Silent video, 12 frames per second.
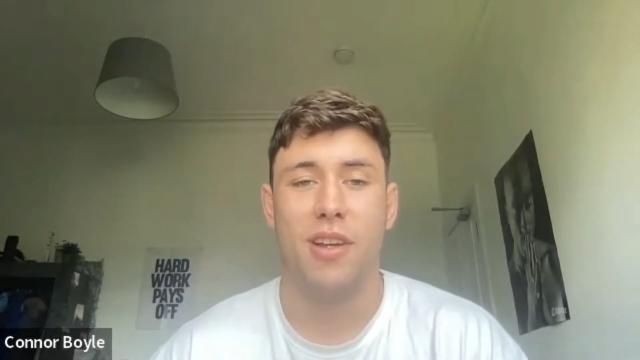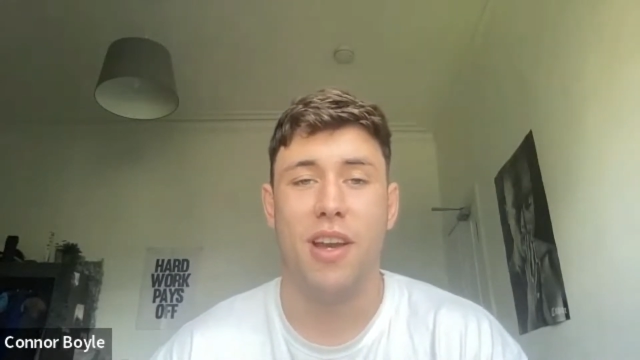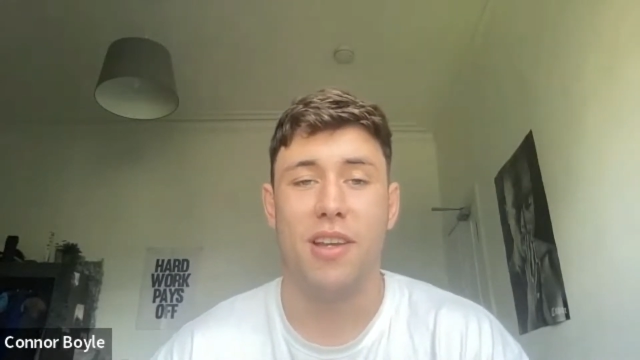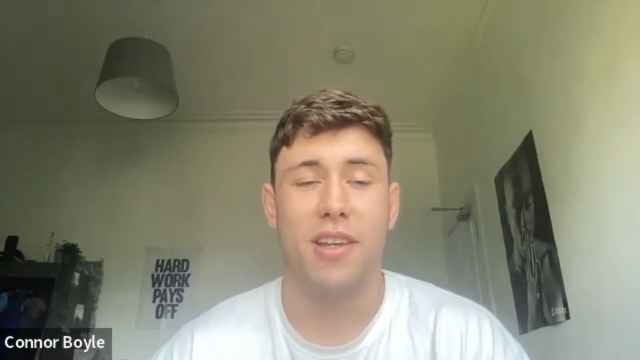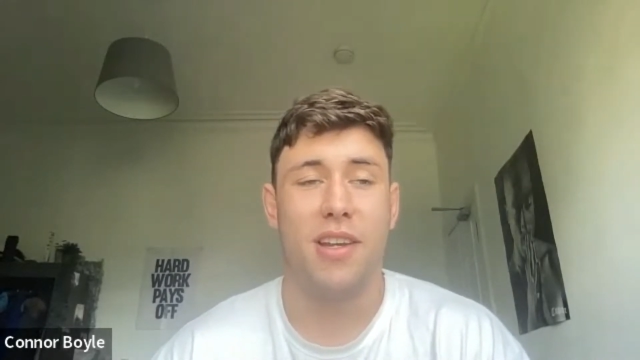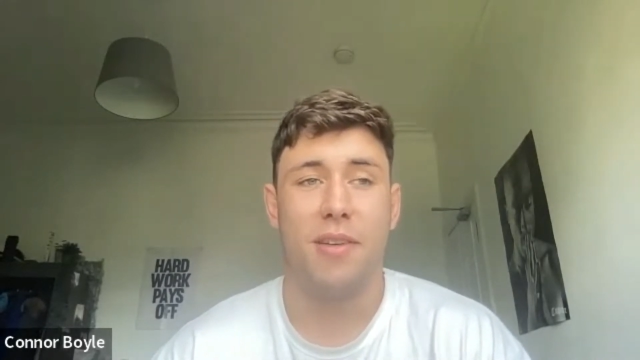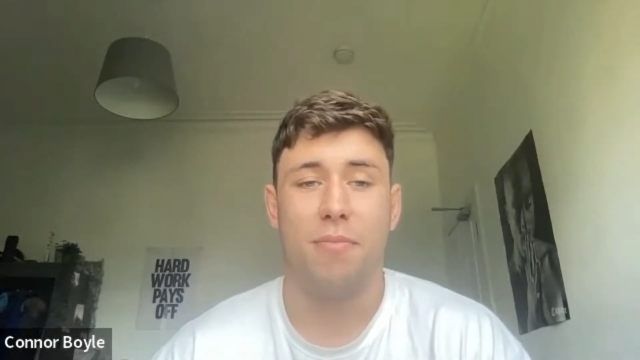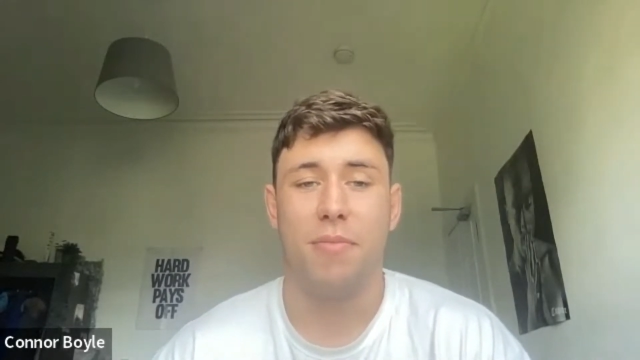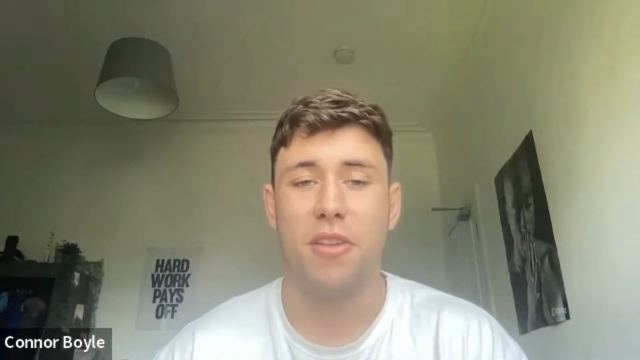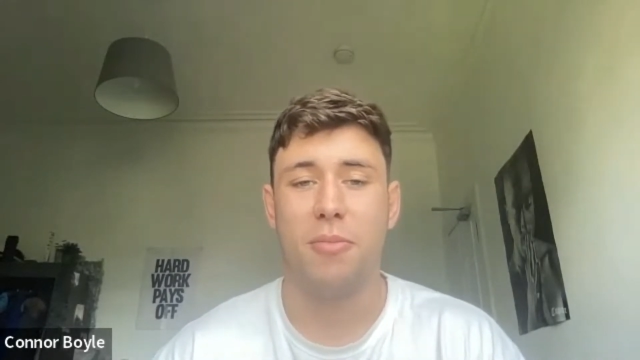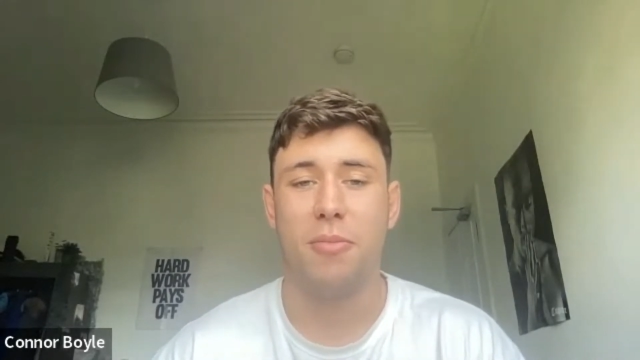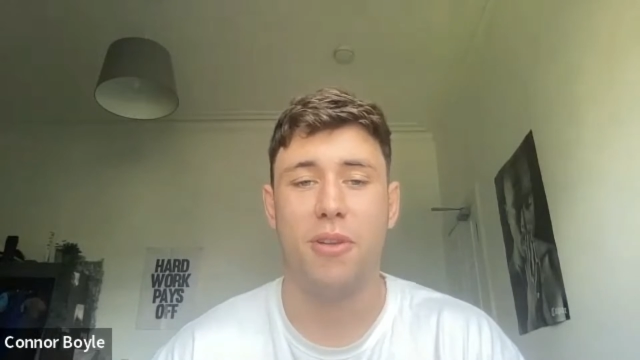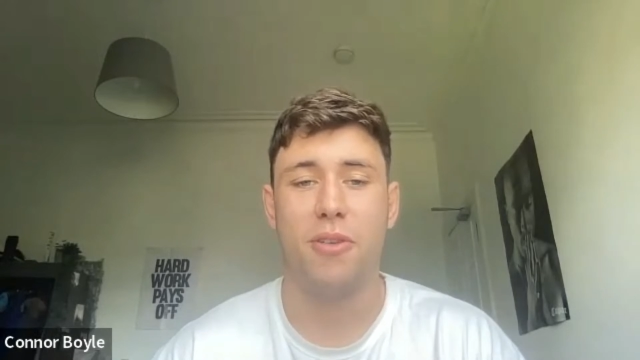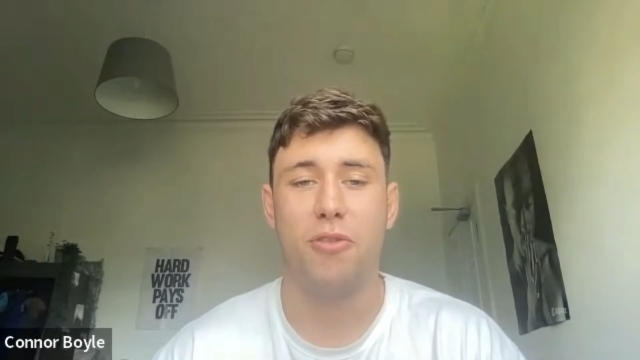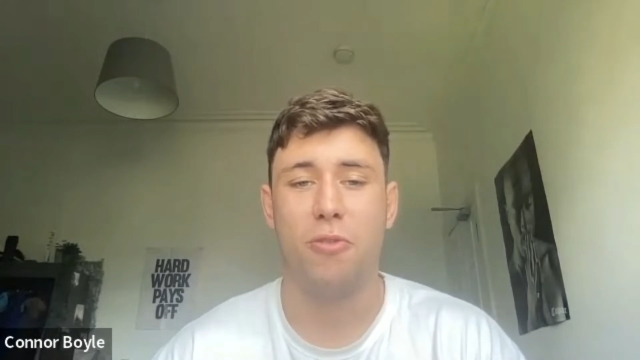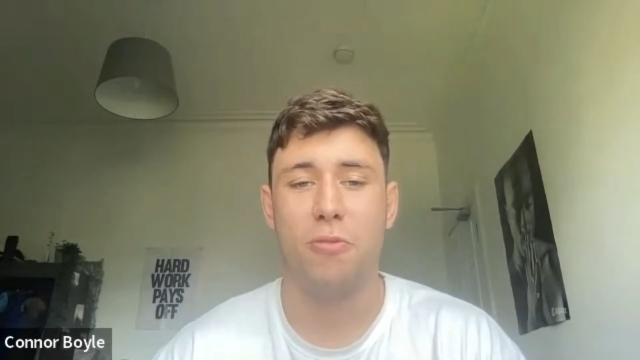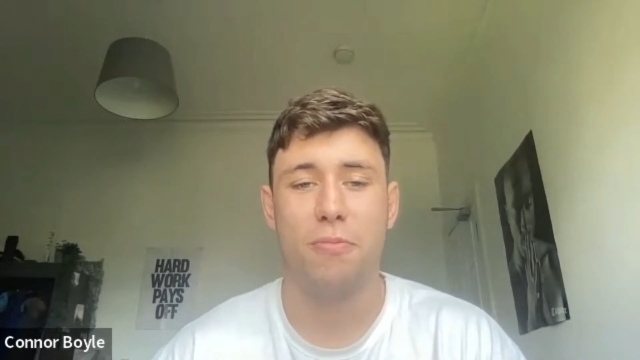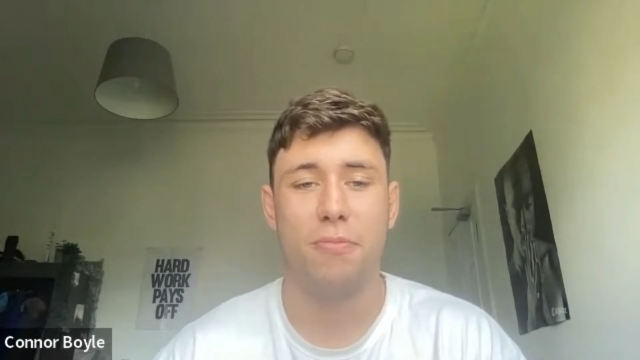nice to be on the
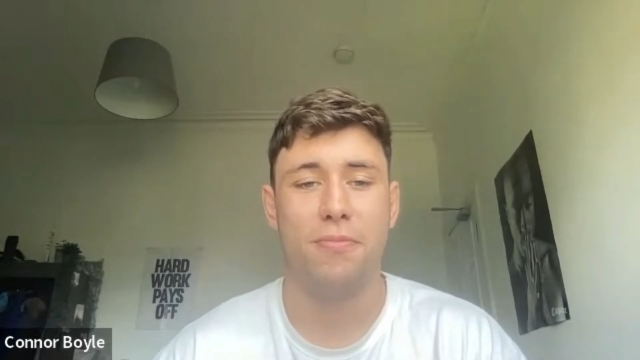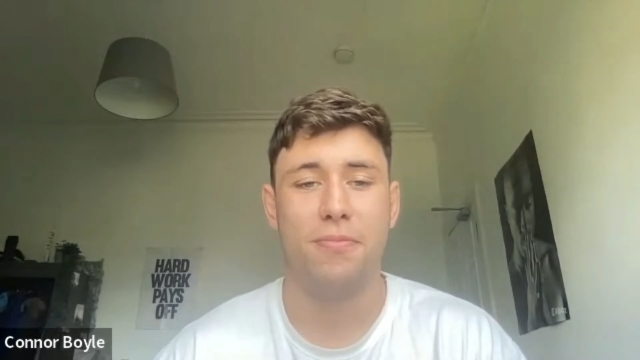show.